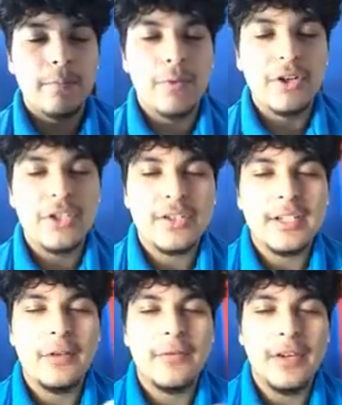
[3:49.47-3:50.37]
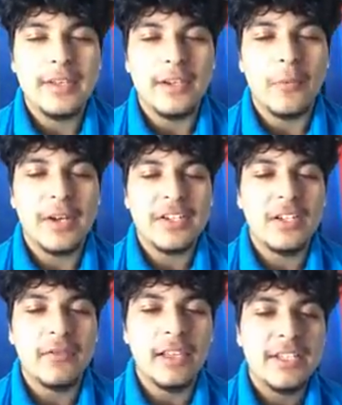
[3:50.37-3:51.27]
point yourself in the direction
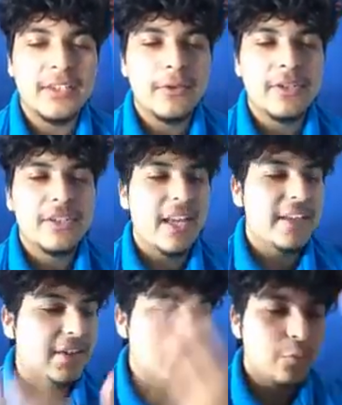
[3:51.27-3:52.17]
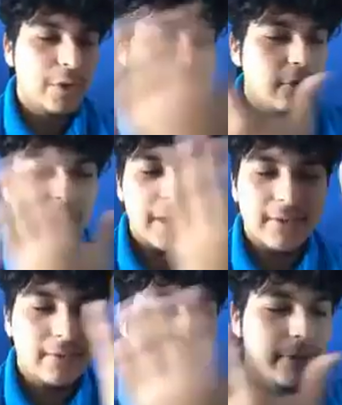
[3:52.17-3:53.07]
of a light source, and just wave your hand,
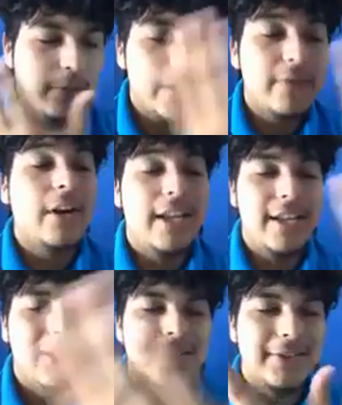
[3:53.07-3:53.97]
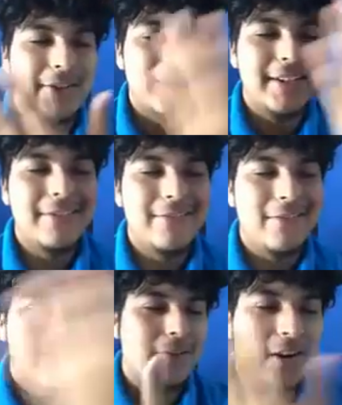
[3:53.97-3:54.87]
in
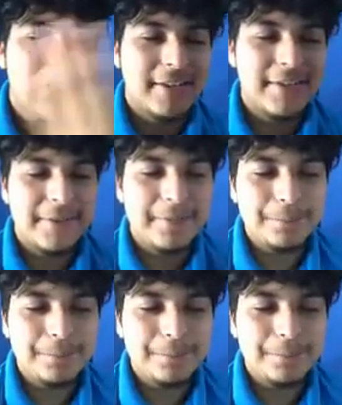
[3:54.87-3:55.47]
front of your eyes.